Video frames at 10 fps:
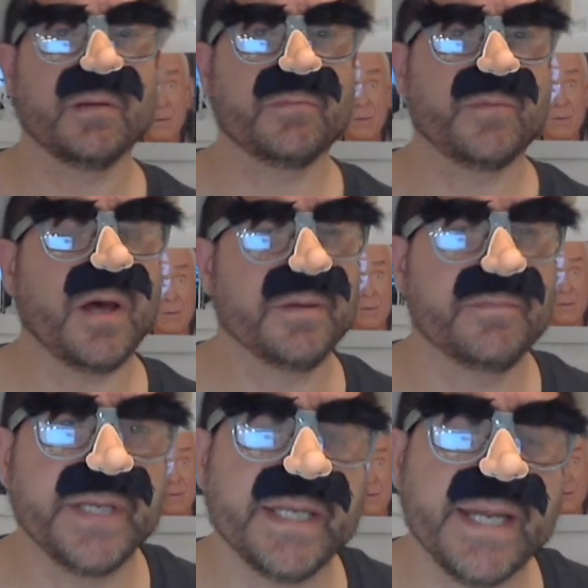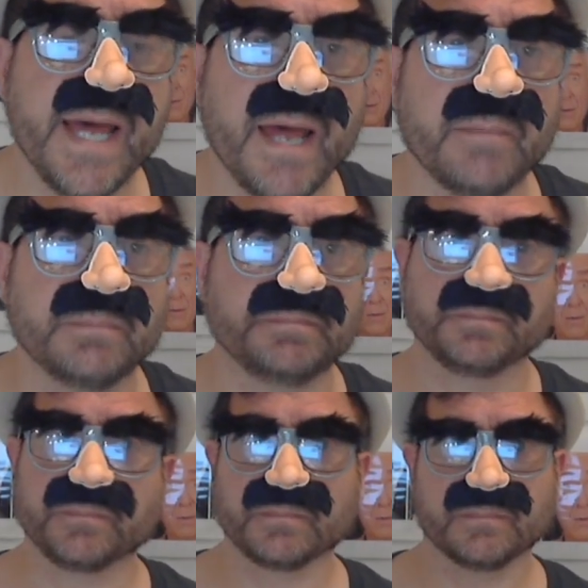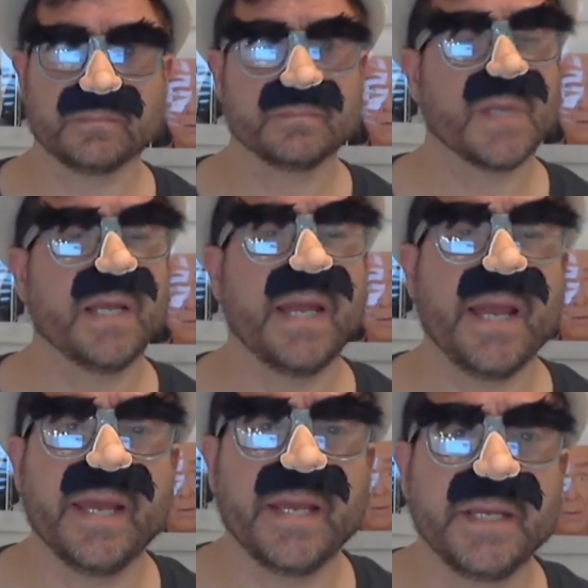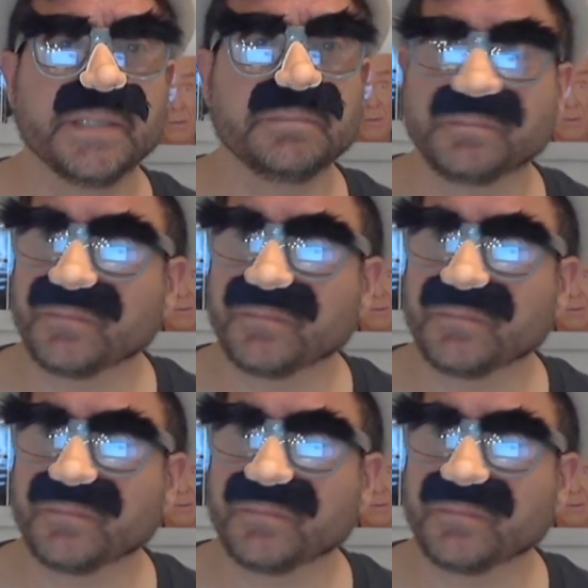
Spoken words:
fought in Vietnam, and